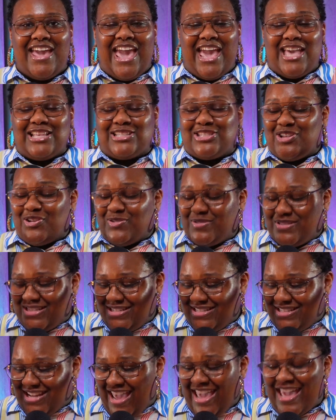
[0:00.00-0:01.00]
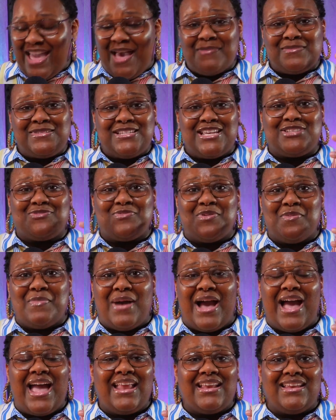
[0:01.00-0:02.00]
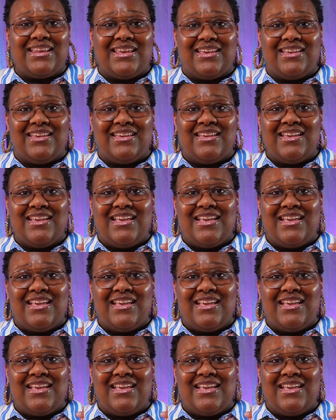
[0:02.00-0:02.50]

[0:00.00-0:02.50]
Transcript: And so today I'm just reminded